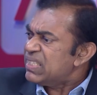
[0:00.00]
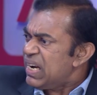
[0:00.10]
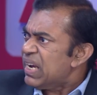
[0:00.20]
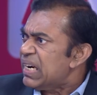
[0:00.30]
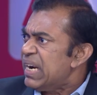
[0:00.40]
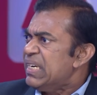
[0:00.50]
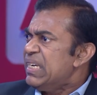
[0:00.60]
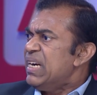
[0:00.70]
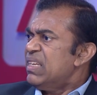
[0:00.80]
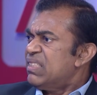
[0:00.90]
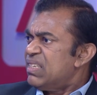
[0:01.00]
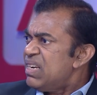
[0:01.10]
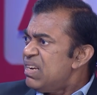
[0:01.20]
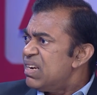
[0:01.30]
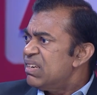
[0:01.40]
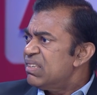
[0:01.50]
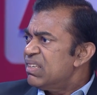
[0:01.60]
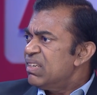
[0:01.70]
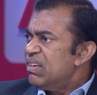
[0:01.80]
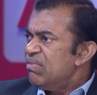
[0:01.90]
in Sri Lanka 1983.
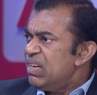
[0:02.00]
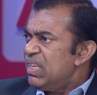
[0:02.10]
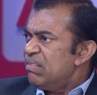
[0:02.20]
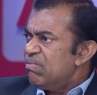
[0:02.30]
When the